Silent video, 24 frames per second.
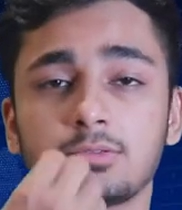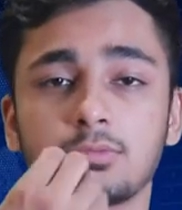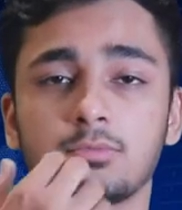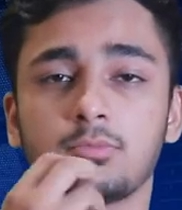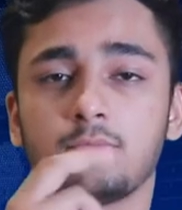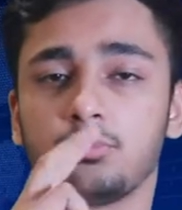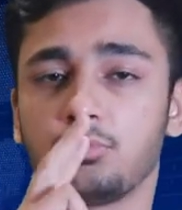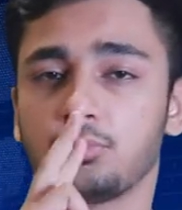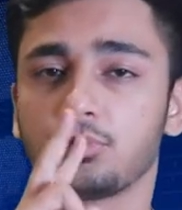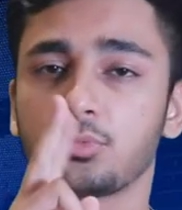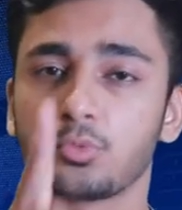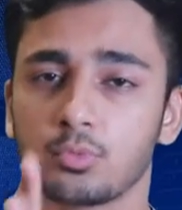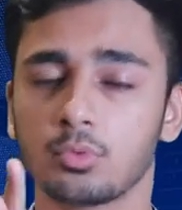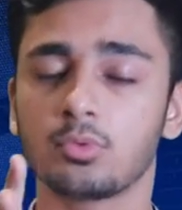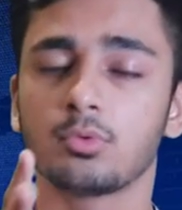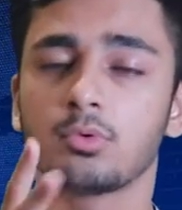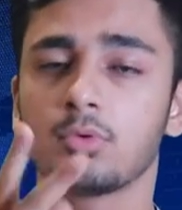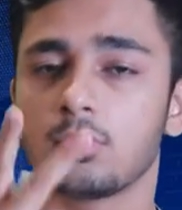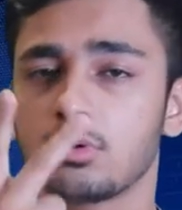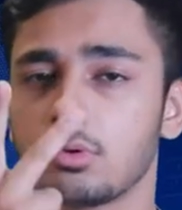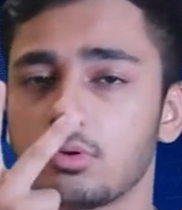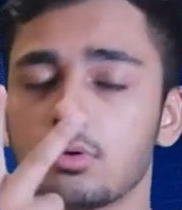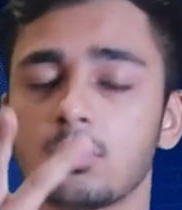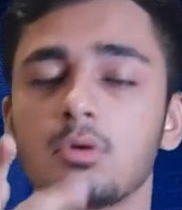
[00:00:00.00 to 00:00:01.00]
It
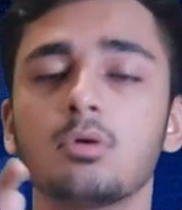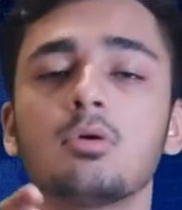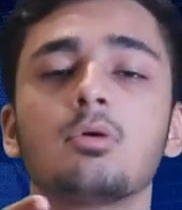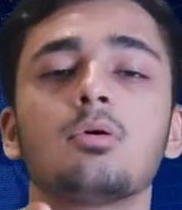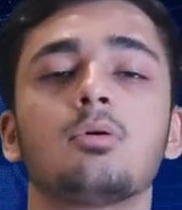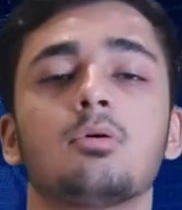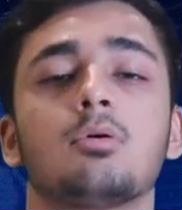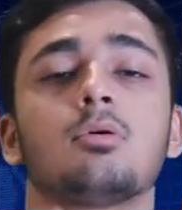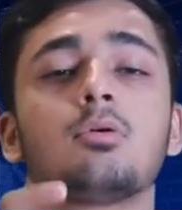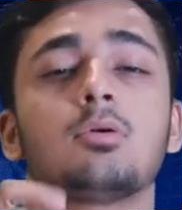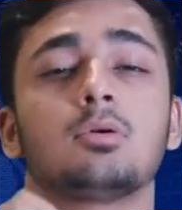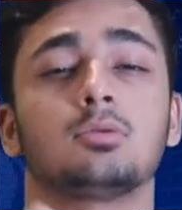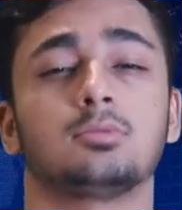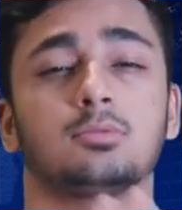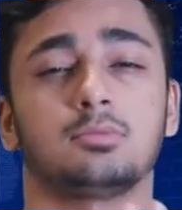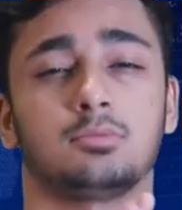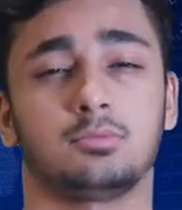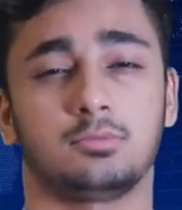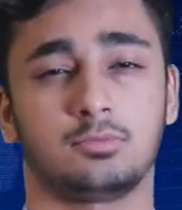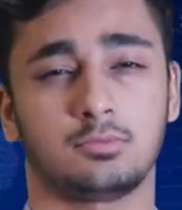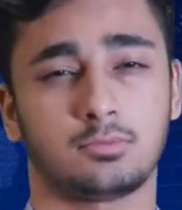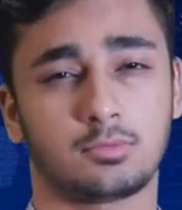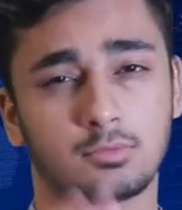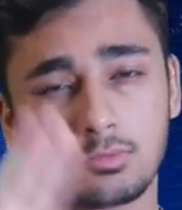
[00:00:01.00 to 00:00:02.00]
further called for a
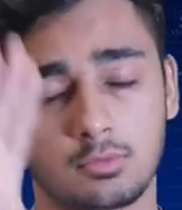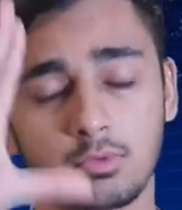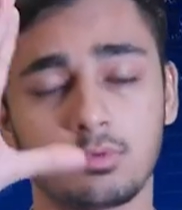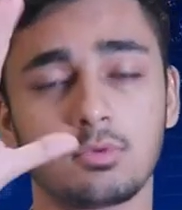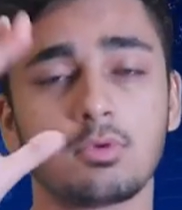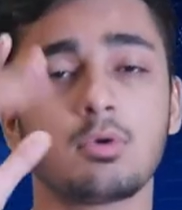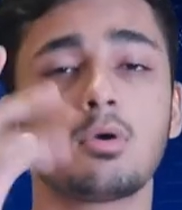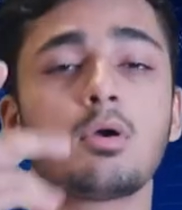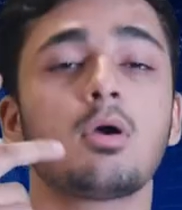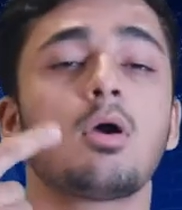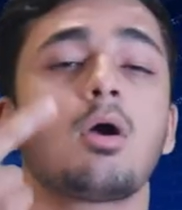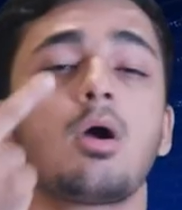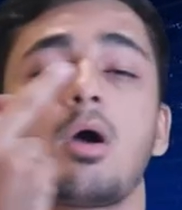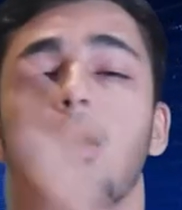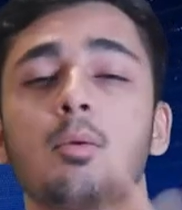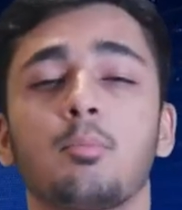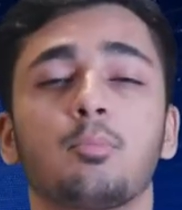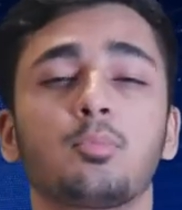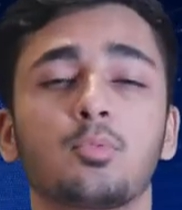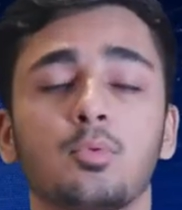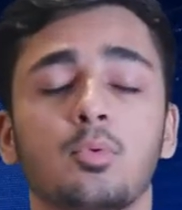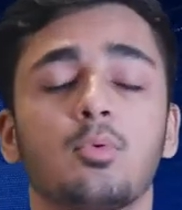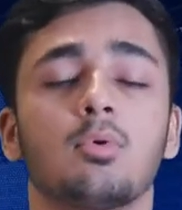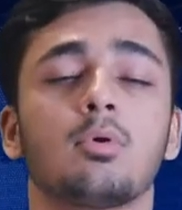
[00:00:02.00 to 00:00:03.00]
complete ban
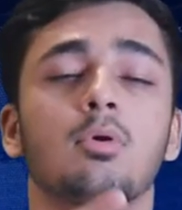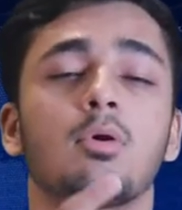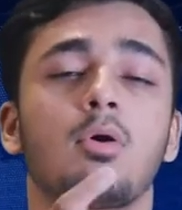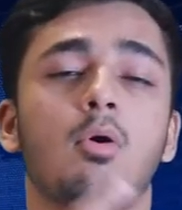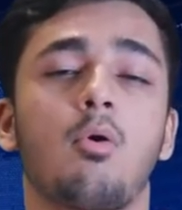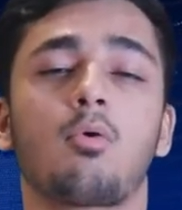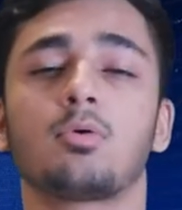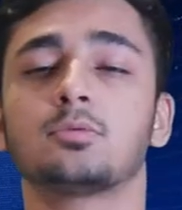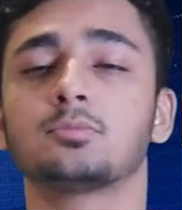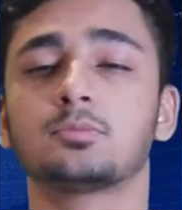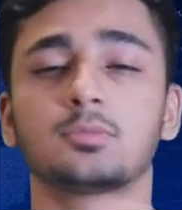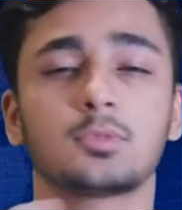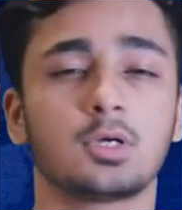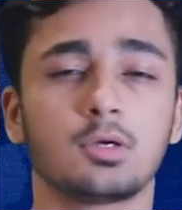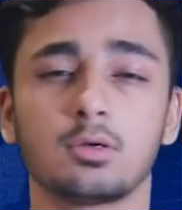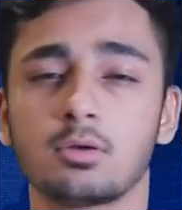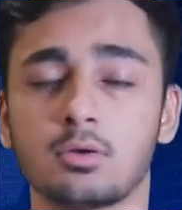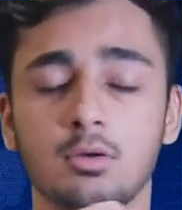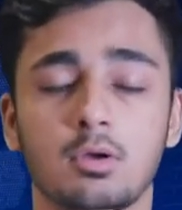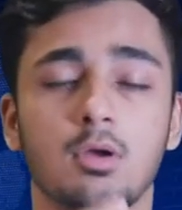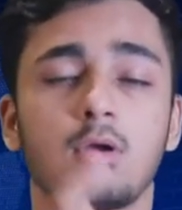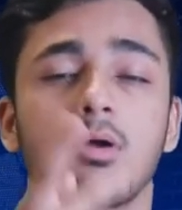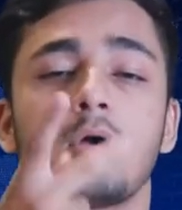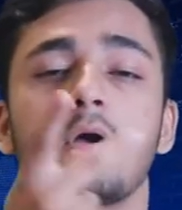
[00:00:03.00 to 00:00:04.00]
on transport from
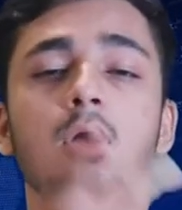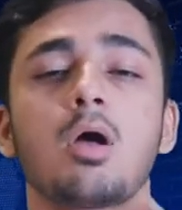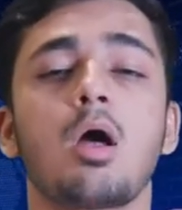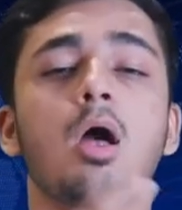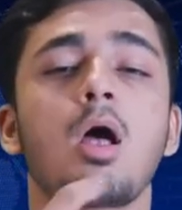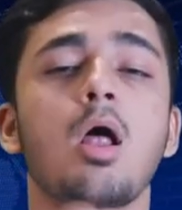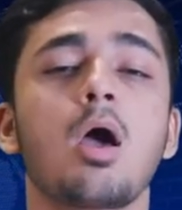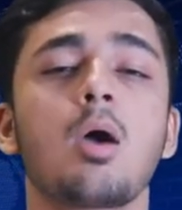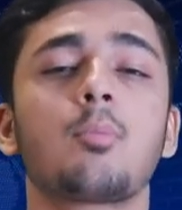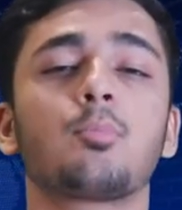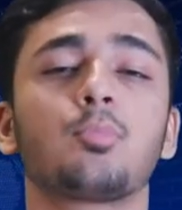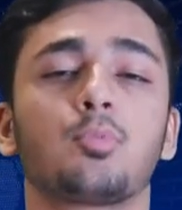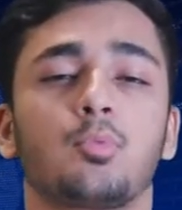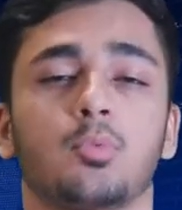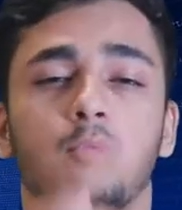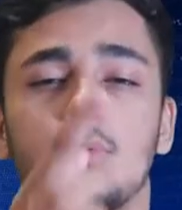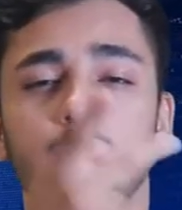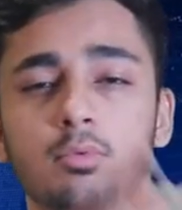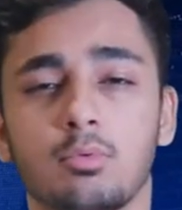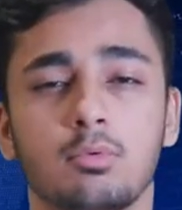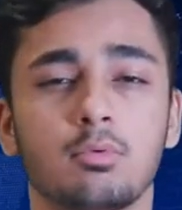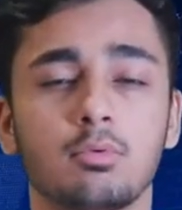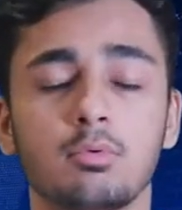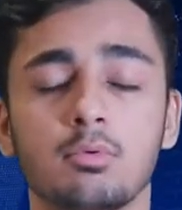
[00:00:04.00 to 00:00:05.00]
provincial
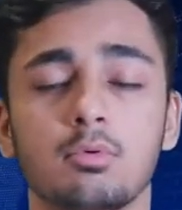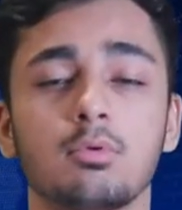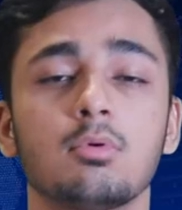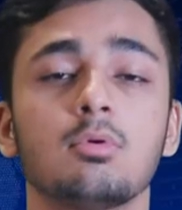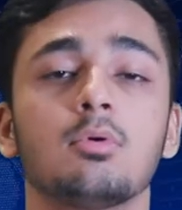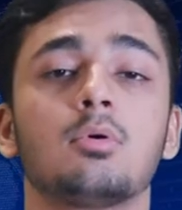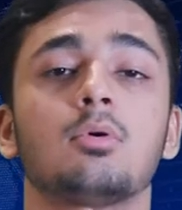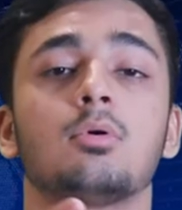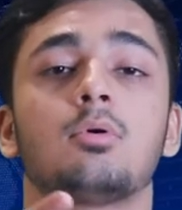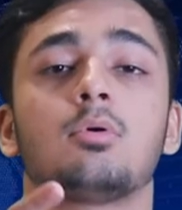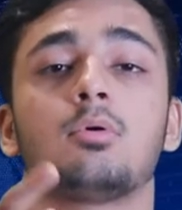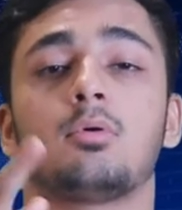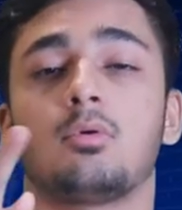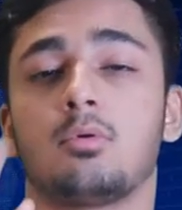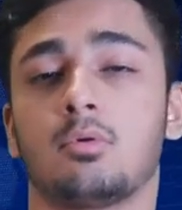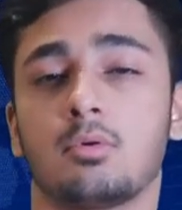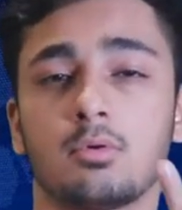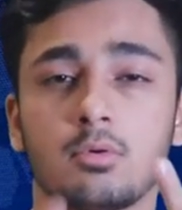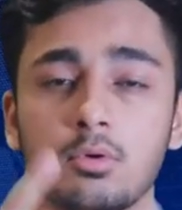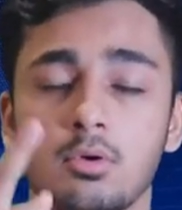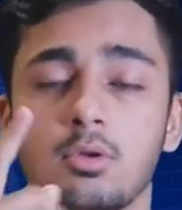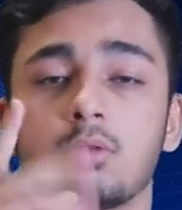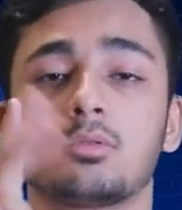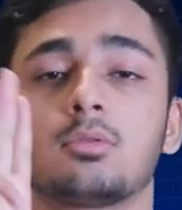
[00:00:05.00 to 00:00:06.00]
districts and provinces in
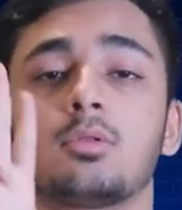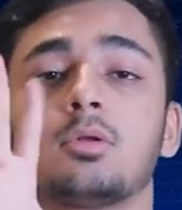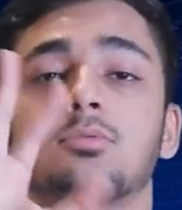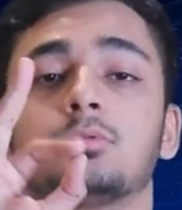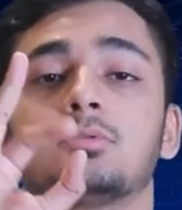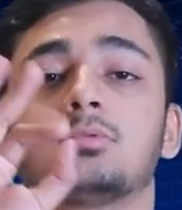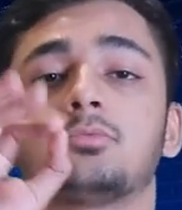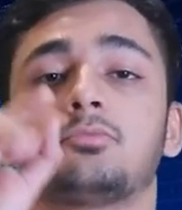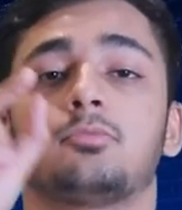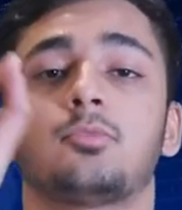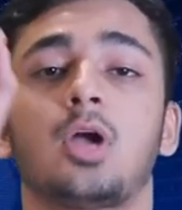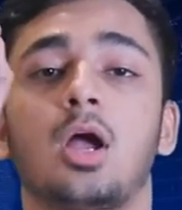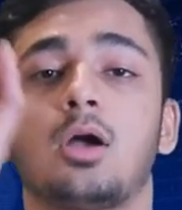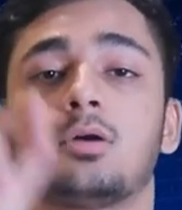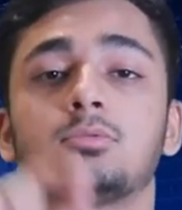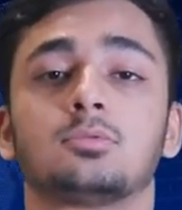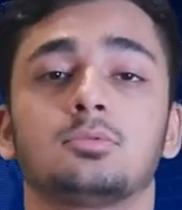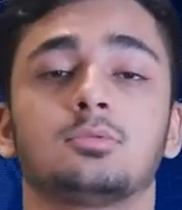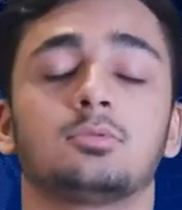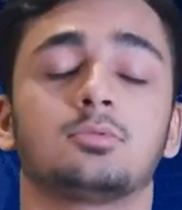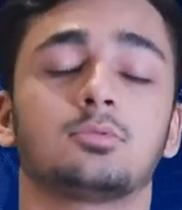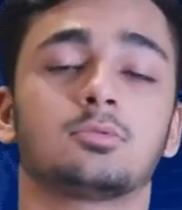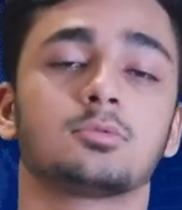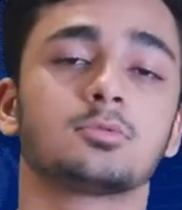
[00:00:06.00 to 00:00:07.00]
Karachi for
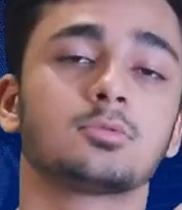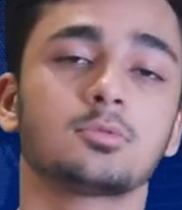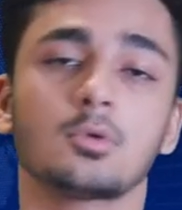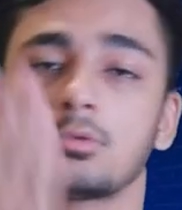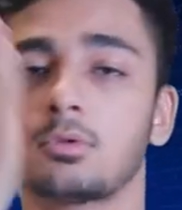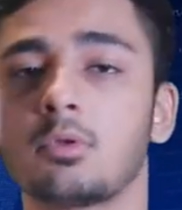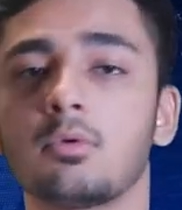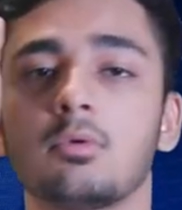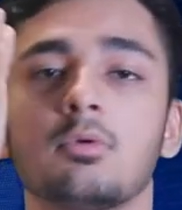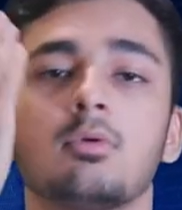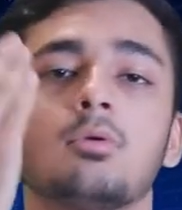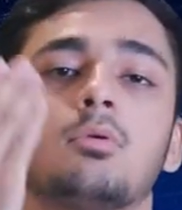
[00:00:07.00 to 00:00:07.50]
15 days,